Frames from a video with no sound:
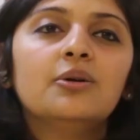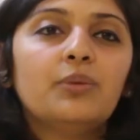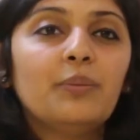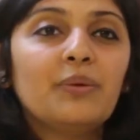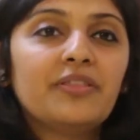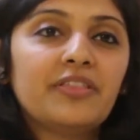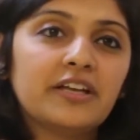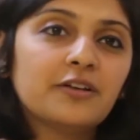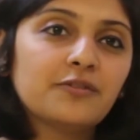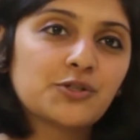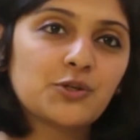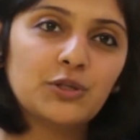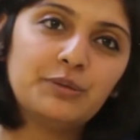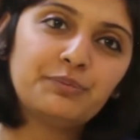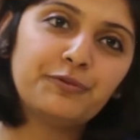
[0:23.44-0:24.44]
When we think of
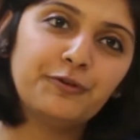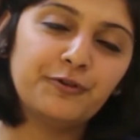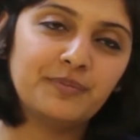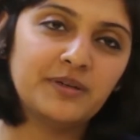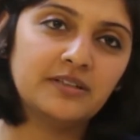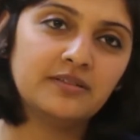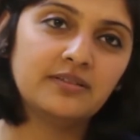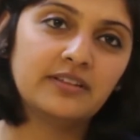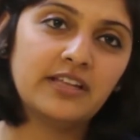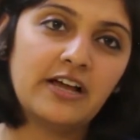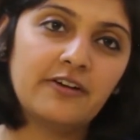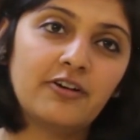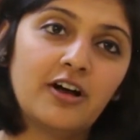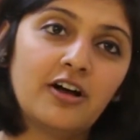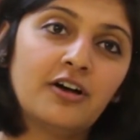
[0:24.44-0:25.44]
school improvement,
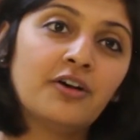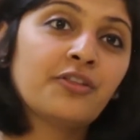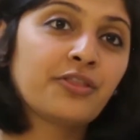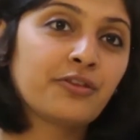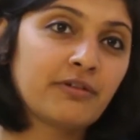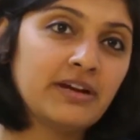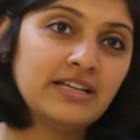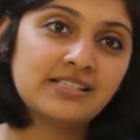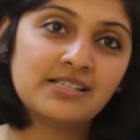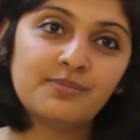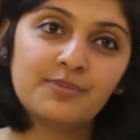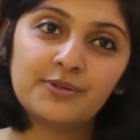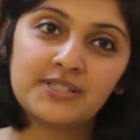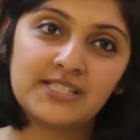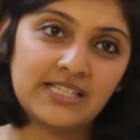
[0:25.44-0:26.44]
there are 3
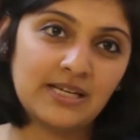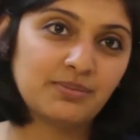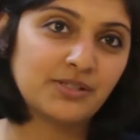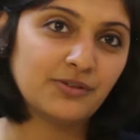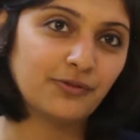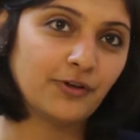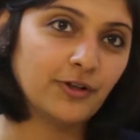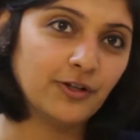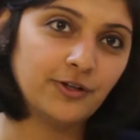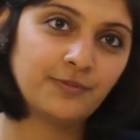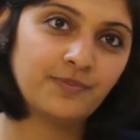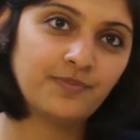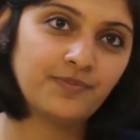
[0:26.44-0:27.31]
simple steps to follow: